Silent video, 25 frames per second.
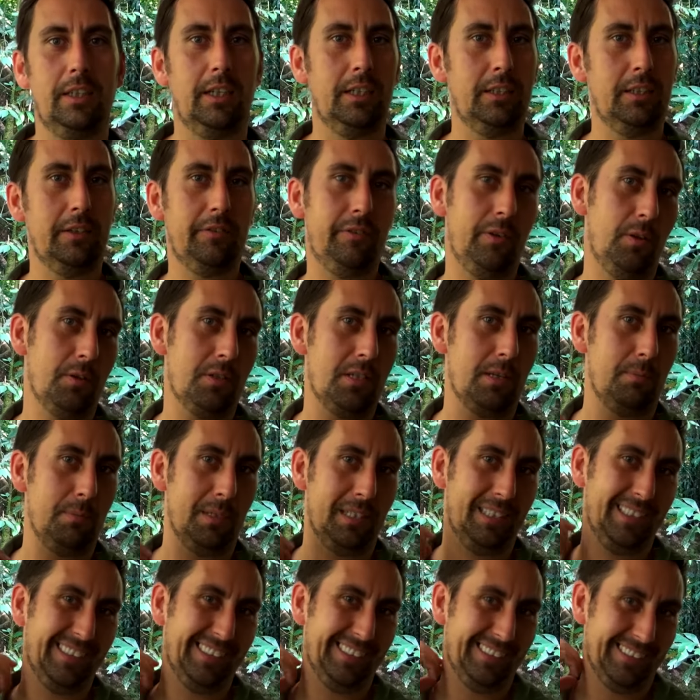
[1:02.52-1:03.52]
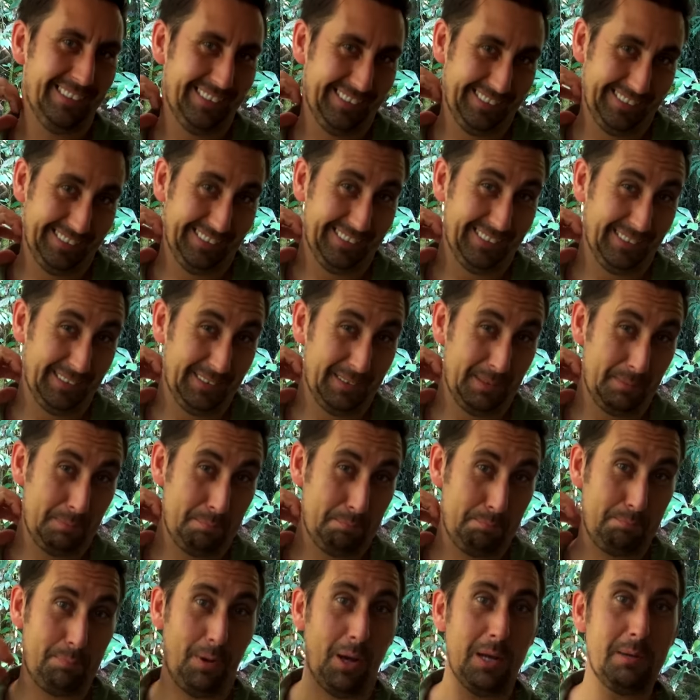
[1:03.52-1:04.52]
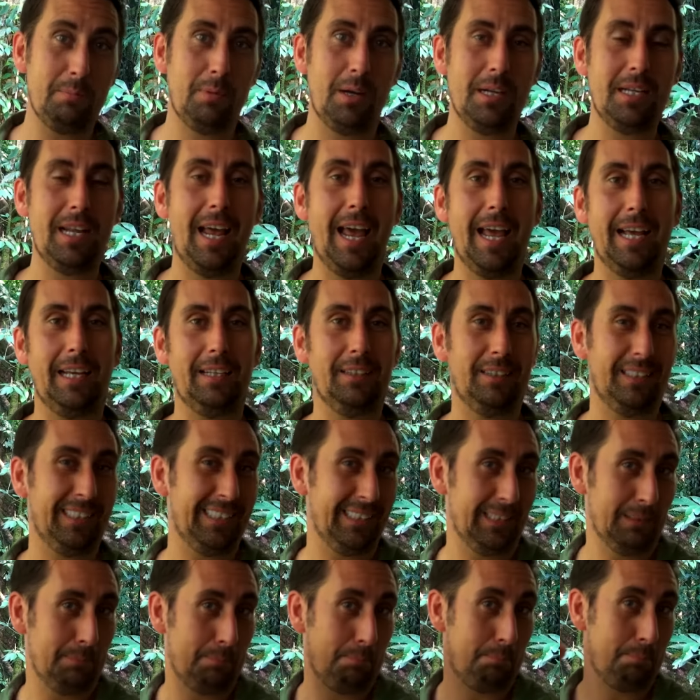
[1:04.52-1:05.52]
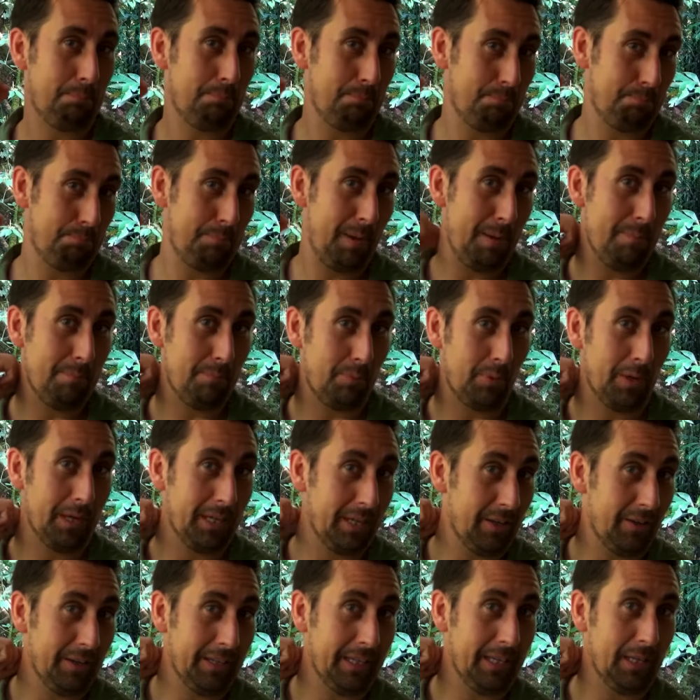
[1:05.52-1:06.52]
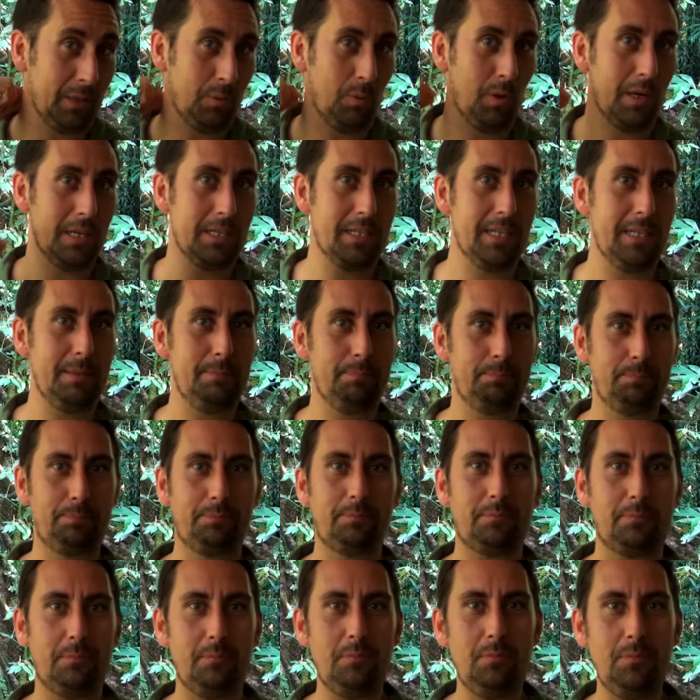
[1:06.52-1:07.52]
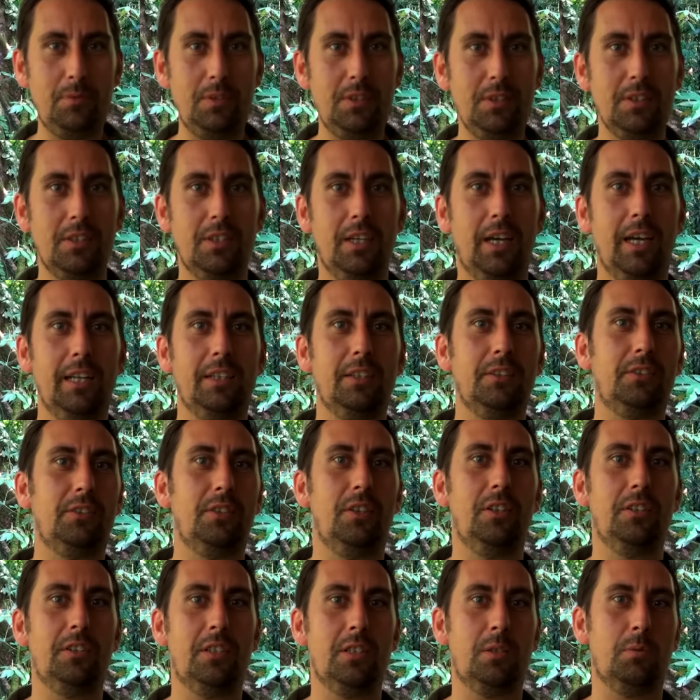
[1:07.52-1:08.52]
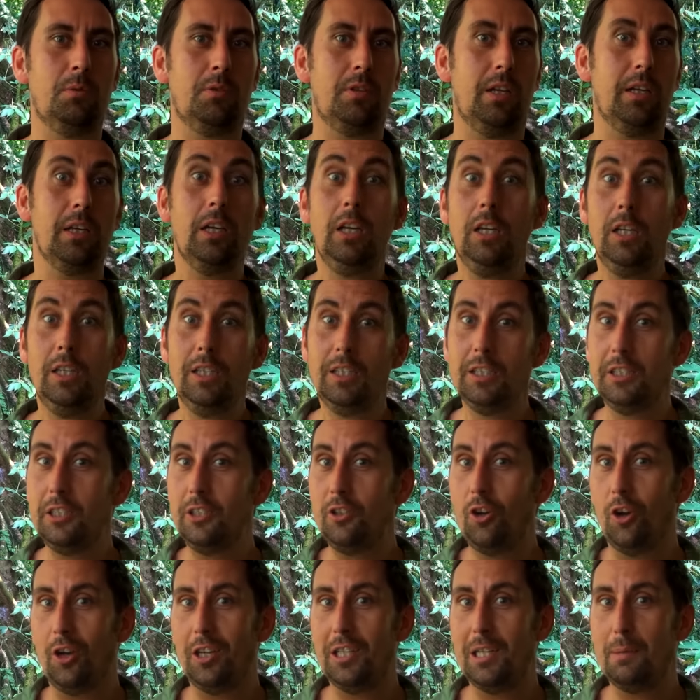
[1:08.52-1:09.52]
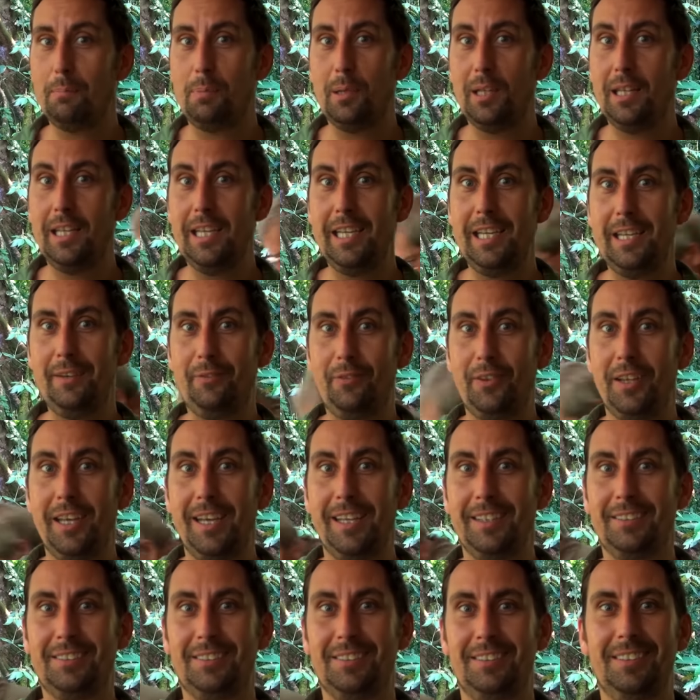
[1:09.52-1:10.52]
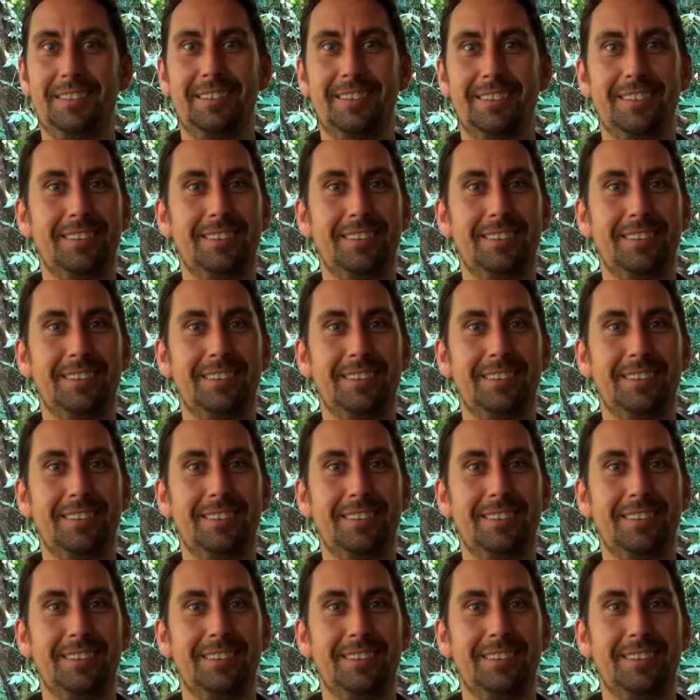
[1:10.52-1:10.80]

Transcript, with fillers: And I felt something bite my neck like a little pinprick going in quite deep. And the scientist was like, You're not going to believe this.